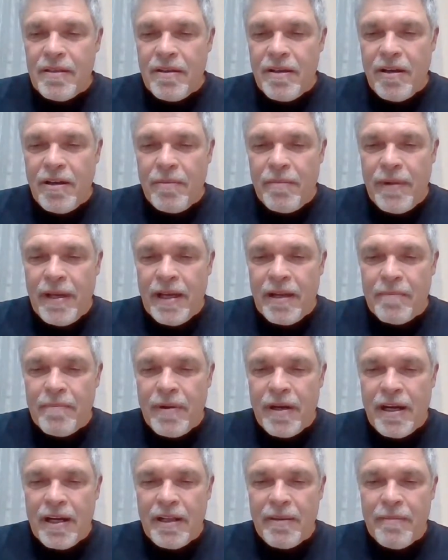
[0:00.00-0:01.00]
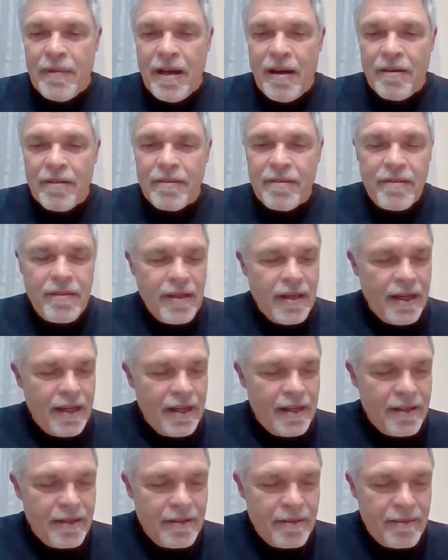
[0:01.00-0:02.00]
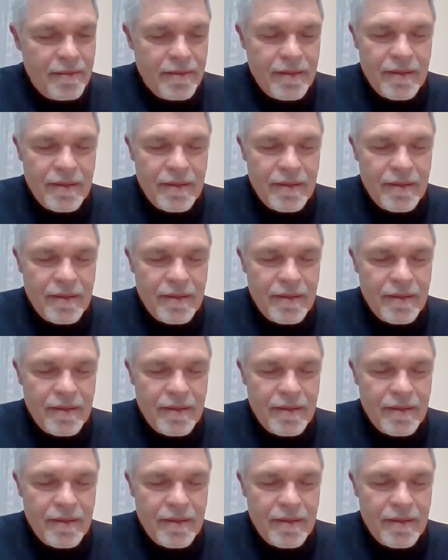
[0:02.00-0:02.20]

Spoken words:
Oh man, potty mouth. Yeah.